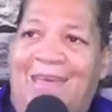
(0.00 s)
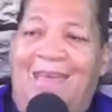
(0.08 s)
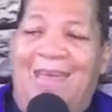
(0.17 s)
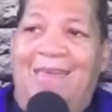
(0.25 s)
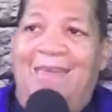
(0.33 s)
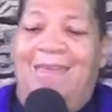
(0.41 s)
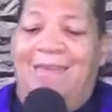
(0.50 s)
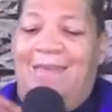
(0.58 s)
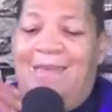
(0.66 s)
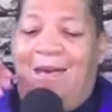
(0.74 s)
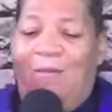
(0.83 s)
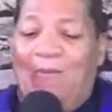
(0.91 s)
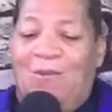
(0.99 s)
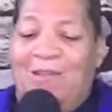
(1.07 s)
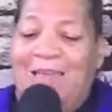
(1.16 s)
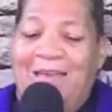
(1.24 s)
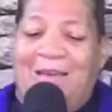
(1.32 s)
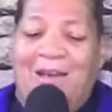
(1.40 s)
And, and, and I'm going to
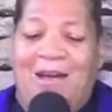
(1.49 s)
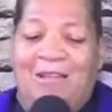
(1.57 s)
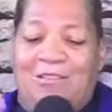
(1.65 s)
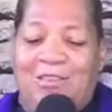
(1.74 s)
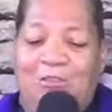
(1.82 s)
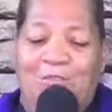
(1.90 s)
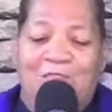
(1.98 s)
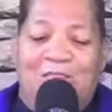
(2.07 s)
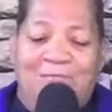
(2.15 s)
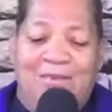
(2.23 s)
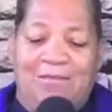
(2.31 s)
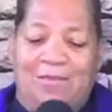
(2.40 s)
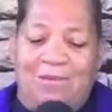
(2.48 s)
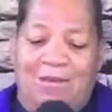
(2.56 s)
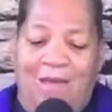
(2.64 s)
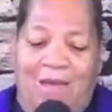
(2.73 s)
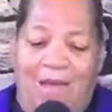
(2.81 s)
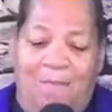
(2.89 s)
let God use me
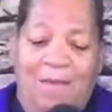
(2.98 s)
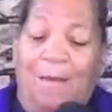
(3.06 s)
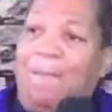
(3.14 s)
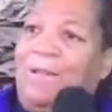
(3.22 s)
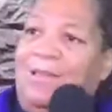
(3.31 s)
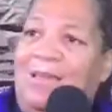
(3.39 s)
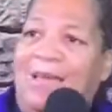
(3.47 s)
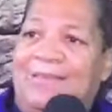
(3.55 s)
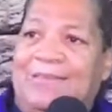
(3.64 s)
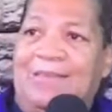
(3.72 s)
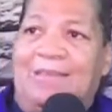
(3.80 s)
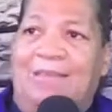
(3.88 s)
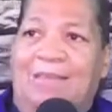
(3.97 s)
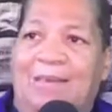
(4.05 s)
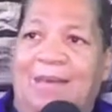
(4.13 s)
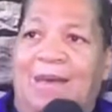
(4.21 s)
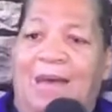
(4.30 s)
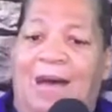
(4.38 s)
to be a blessing
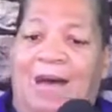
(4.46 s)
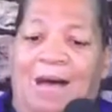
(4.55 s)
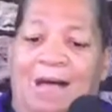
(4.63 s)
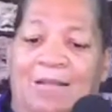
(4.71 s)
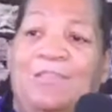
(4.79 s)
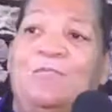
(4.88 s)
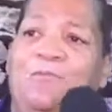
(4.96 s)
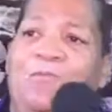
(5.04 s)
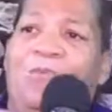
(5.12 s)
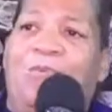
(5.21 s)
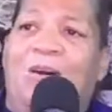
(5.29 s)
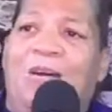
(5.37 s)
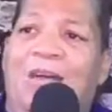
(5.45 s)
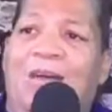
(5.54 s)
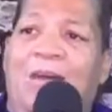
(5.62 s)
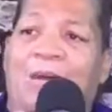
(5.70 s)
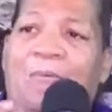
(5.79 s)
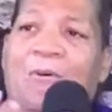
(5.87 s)
uh, toward
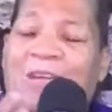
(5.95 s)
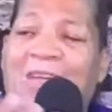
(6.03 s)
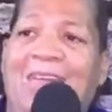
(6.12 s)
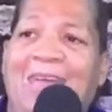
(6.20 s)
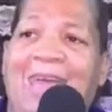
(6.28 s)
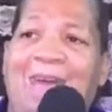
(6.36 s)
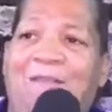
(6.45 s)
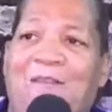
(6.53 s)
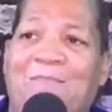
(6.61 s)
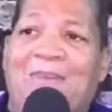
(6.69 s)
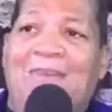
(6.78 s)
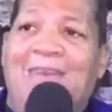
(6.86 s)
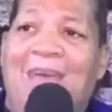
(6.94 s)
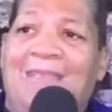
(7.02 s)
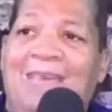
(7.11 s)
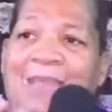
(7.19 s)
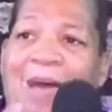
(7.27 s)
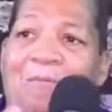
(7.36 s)
what he had for me,
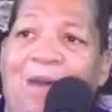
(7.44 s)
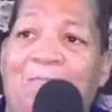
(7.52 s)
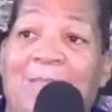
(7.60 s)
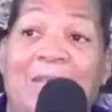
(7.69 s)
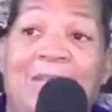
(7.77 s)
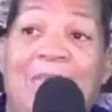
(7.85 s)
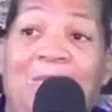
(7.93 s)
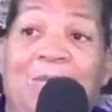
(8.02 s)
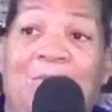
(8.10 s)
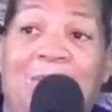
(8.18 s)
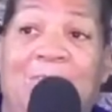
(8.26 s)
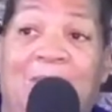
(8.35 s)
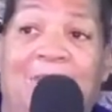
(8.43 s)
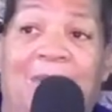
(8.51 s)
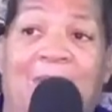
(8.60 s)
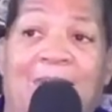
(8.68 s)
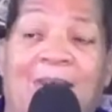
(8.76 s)
that I was, my need would be met,